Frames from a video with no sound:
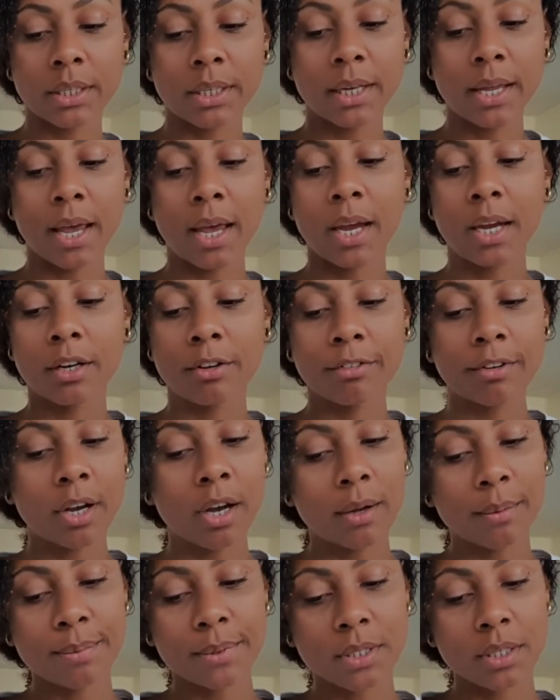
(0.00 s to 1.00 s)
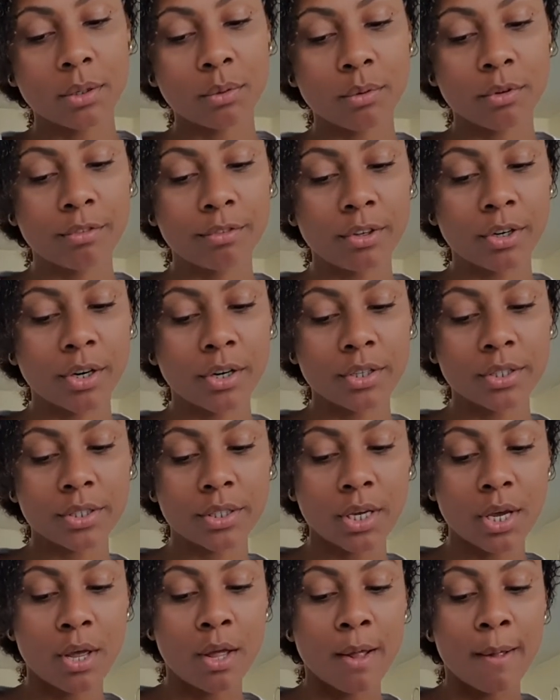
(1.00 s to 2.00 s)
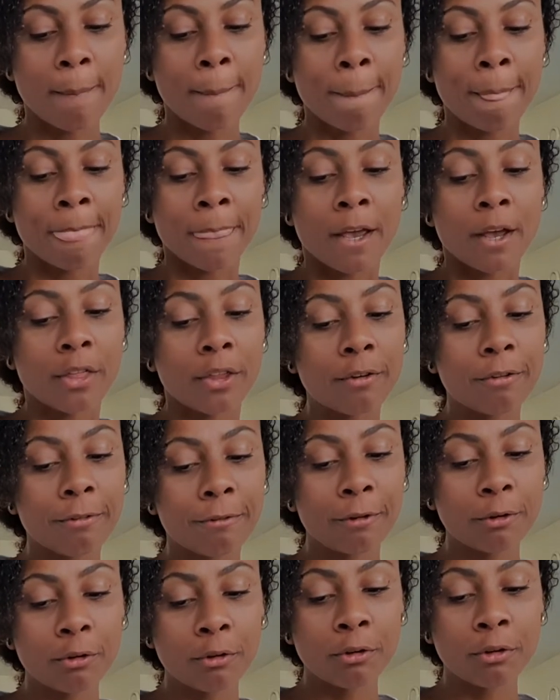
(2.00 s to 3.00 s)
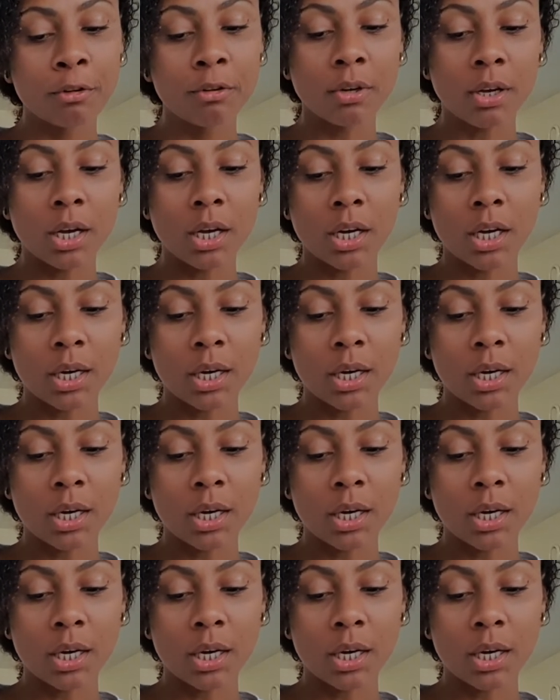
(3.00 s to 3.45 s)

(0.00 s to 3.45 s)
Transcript: The Eight of Cups in reverse, the Fool,